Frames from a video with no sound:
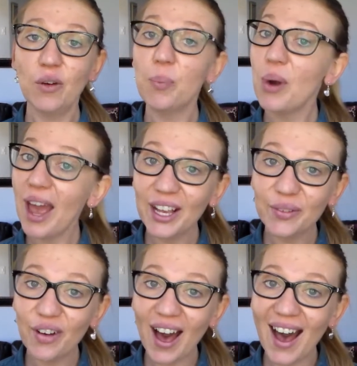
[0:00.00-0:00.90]
for praying
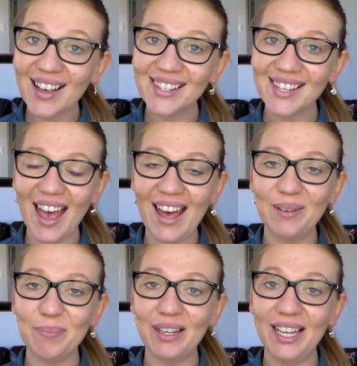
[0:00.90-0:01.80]
for us
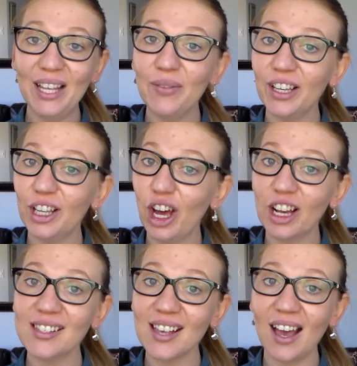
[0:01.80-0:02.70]
and believing
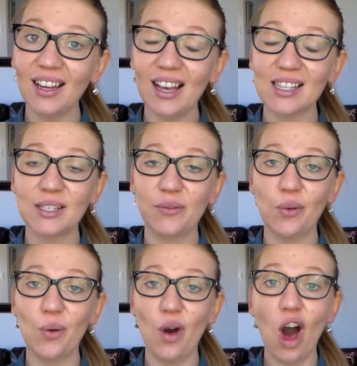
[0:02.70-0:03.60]
alongside us
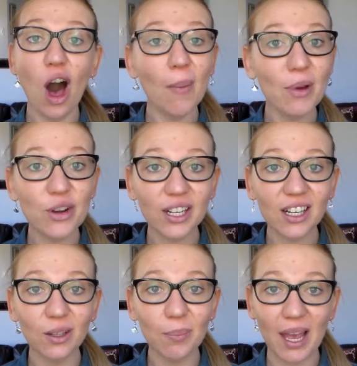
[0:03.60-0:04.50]
for our
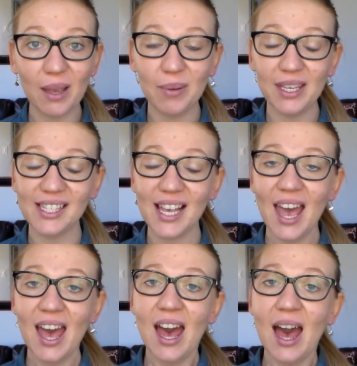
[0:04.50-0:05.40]
miracle babies.
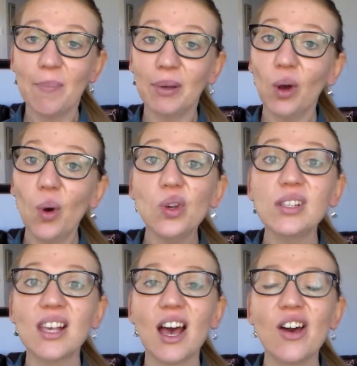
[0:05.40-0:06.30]
But
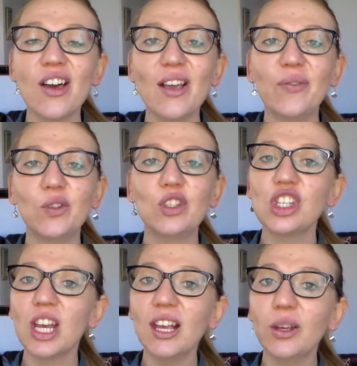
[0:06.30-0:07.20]
also, if you
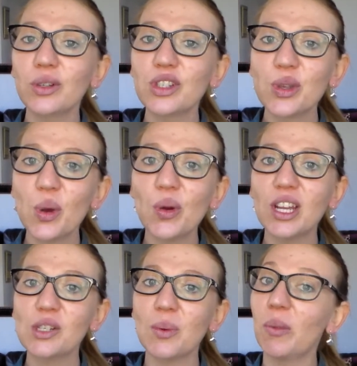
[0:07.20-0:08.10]
share your
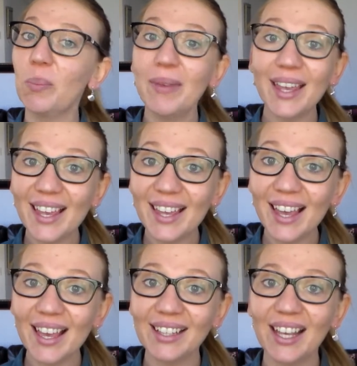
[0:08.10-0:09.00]
stories with
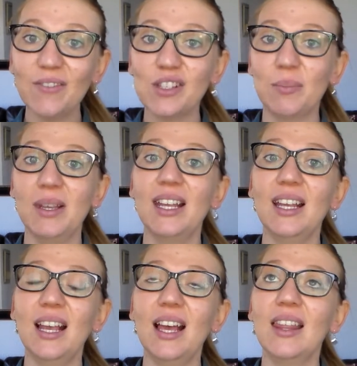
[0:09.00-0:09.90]
me, it gives
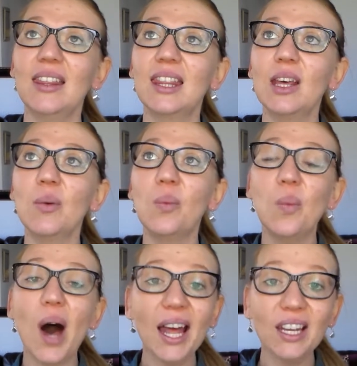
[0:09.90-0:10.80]
me the
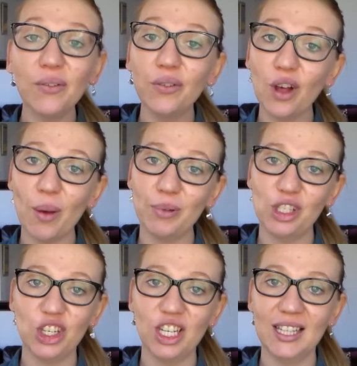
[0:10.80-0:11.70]
wonderful
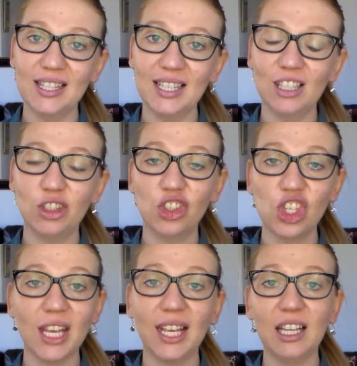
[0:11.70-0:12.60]
opportunity to
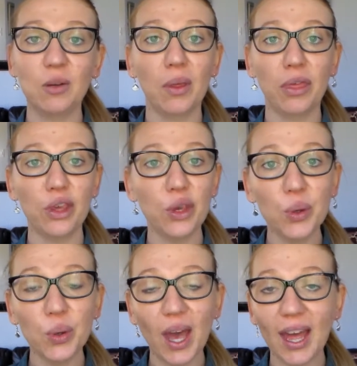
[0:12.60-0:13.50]
check in with
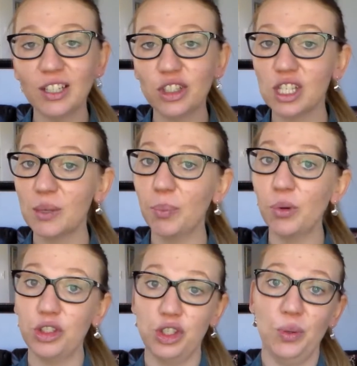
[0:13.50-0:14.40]
you and to
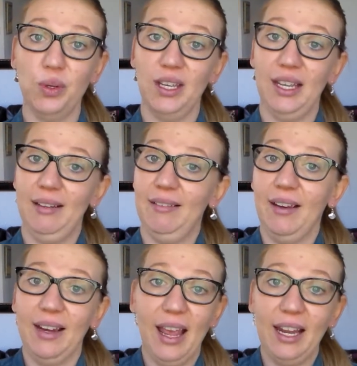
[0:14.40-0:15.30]
support you in
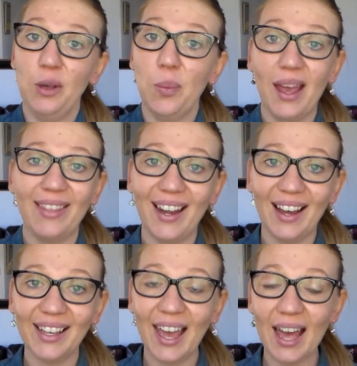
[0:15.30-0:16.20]
any way that
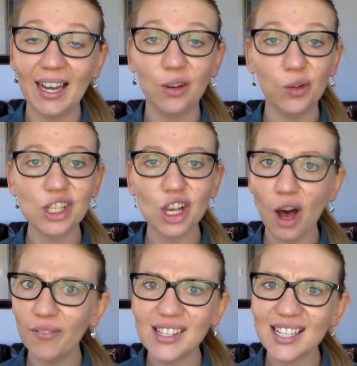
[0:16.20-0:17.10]
I can, and also
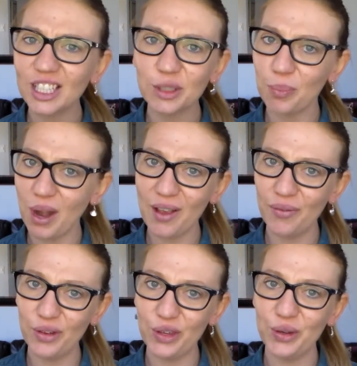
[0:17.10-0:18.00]
obviously to pray
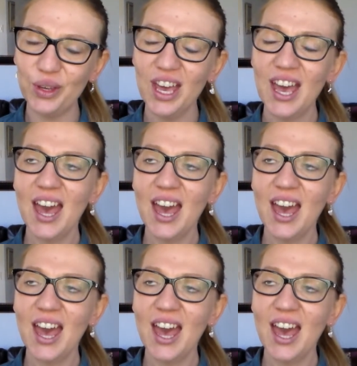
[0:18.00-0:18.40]
for you.